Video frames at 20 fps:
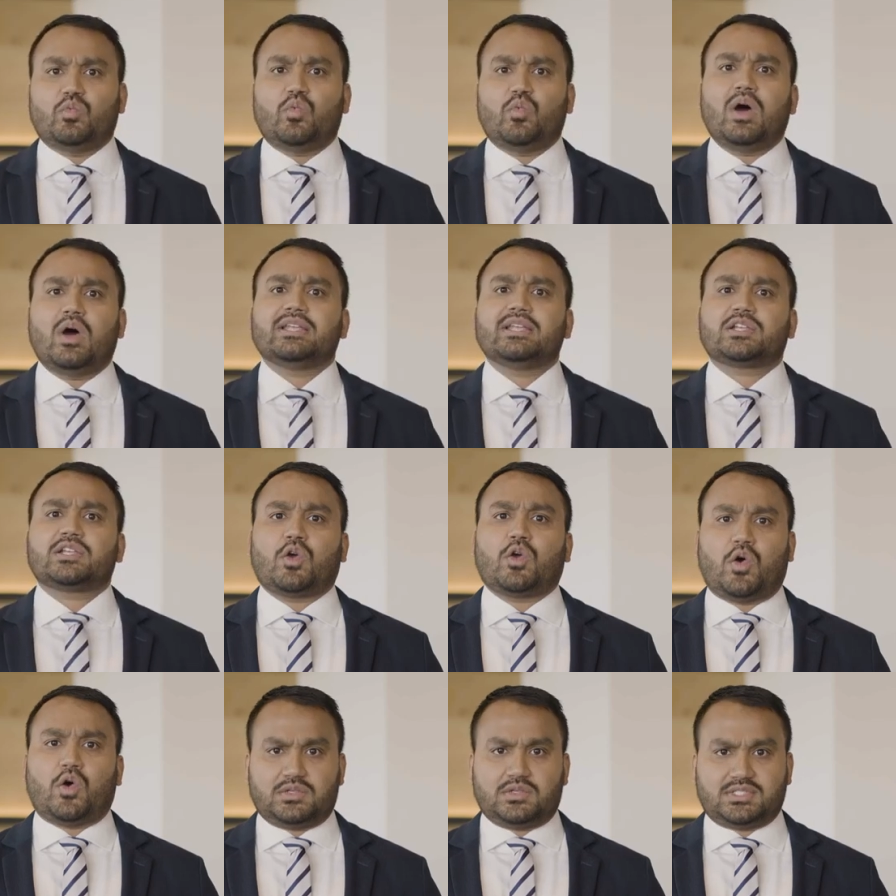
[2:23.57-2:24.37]
what it
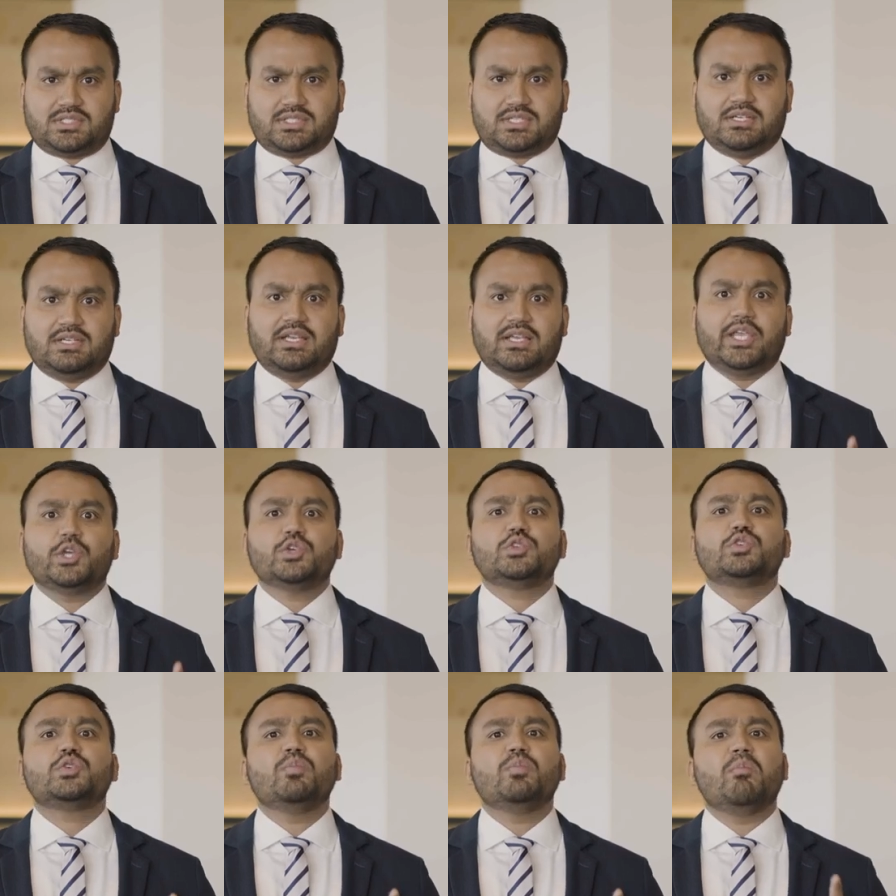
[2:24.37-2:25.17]
costs
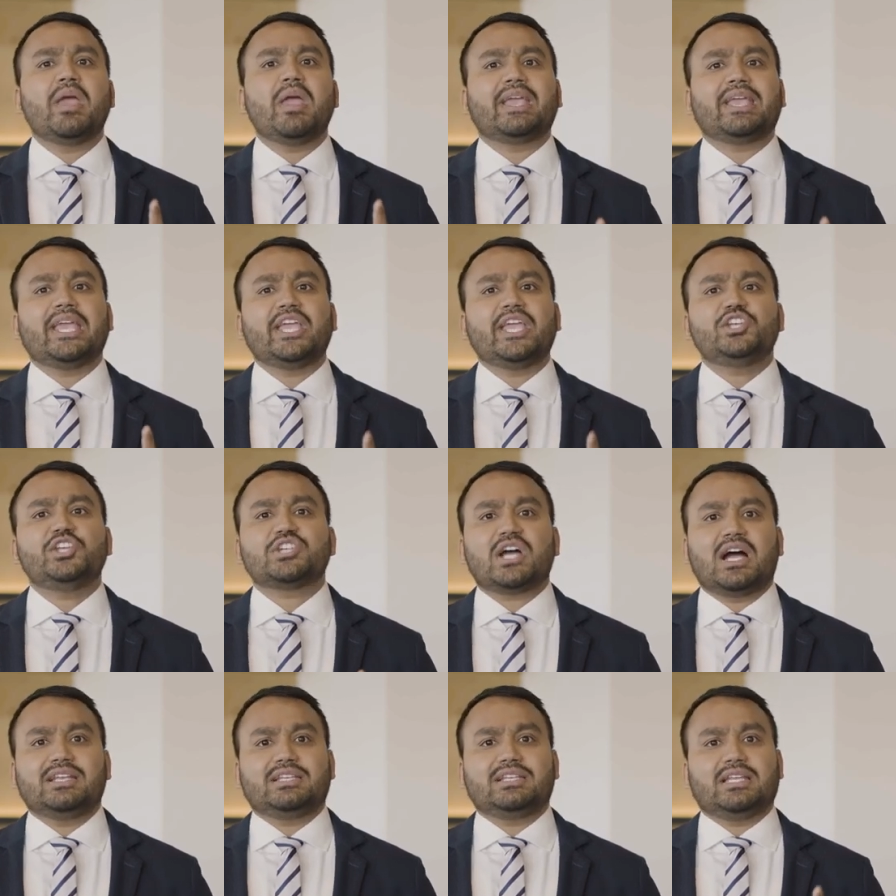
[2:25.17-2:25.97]
you to make
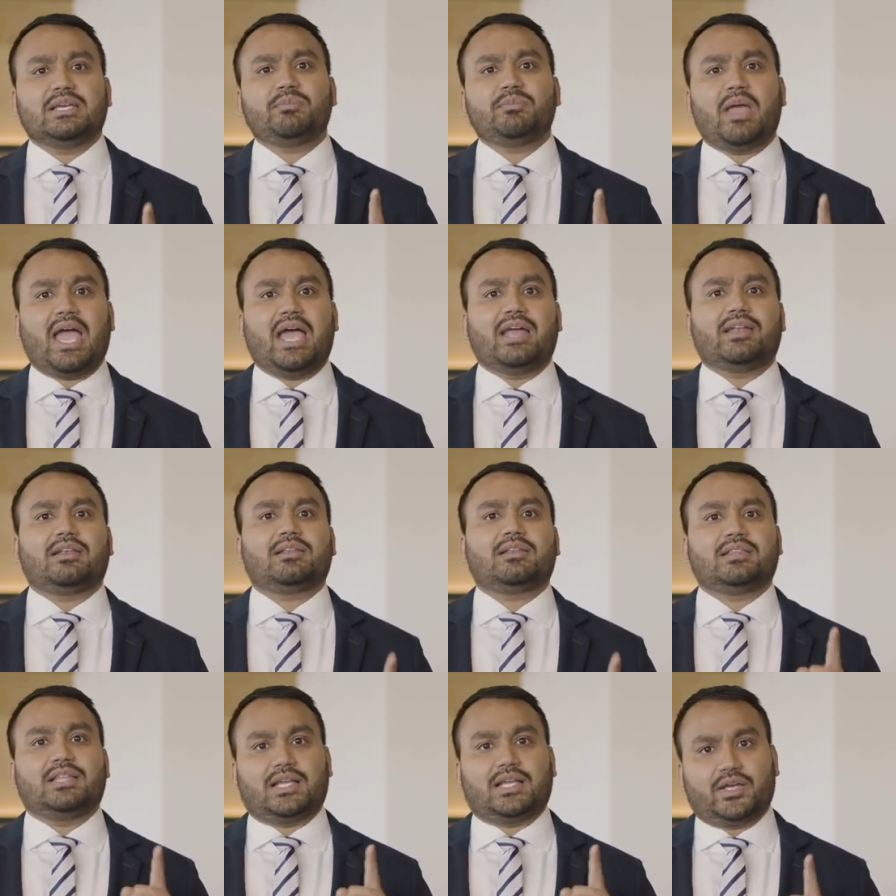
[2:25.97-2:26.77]
each item at
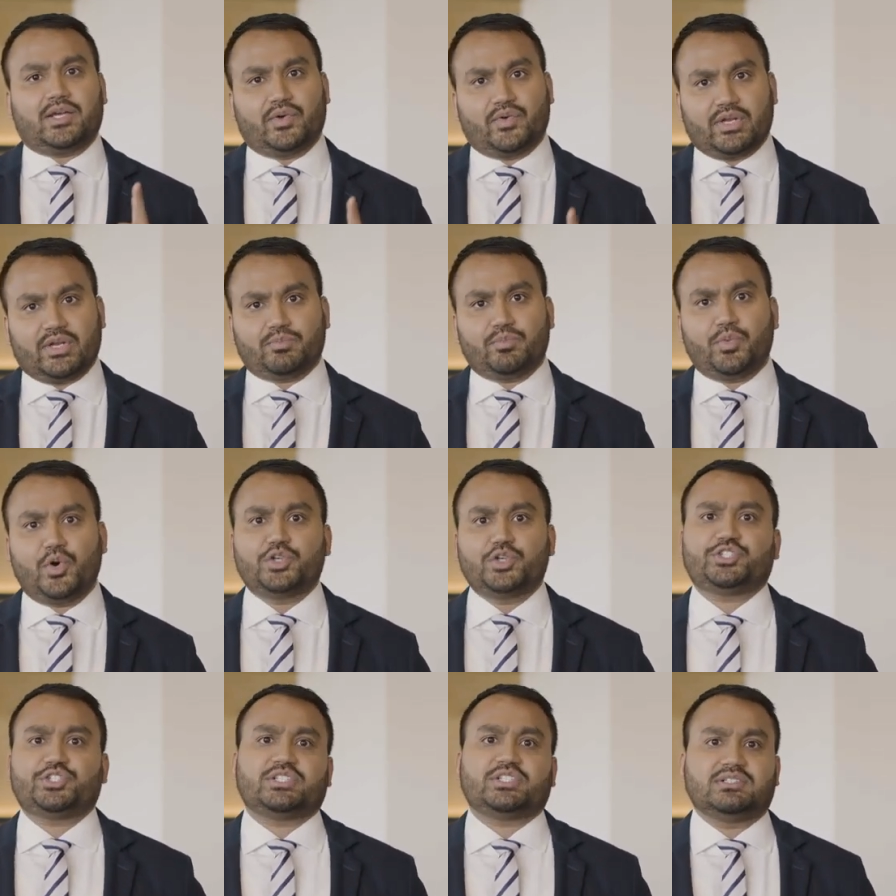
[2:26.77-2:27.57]
the correct
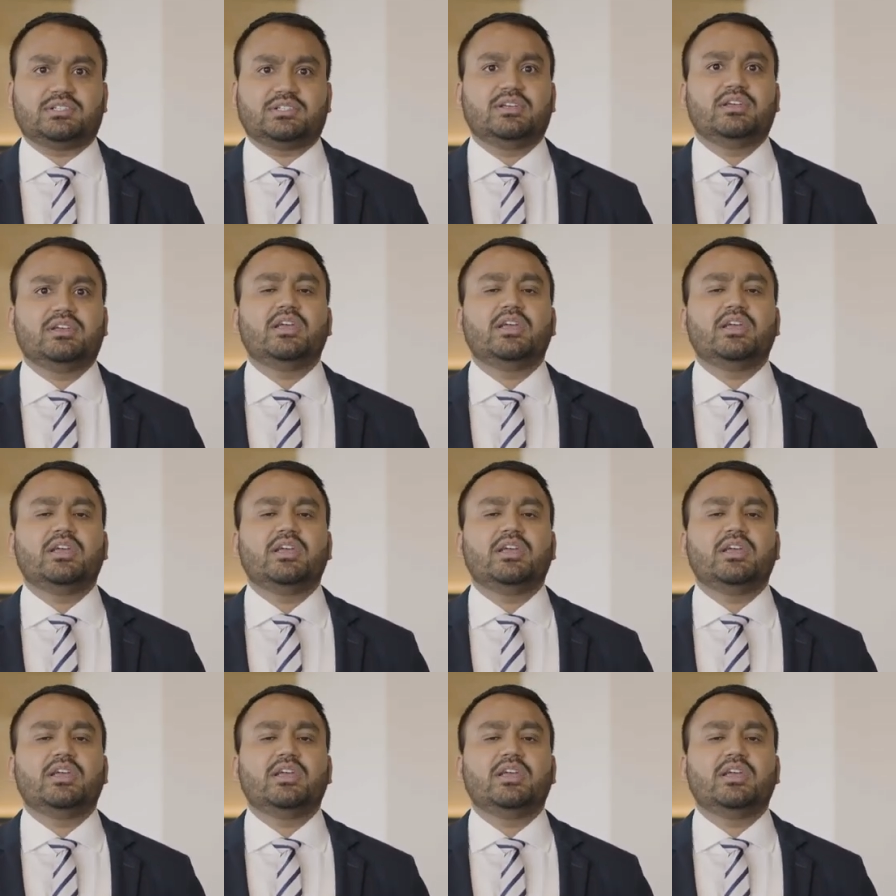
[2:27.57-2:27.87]
portion.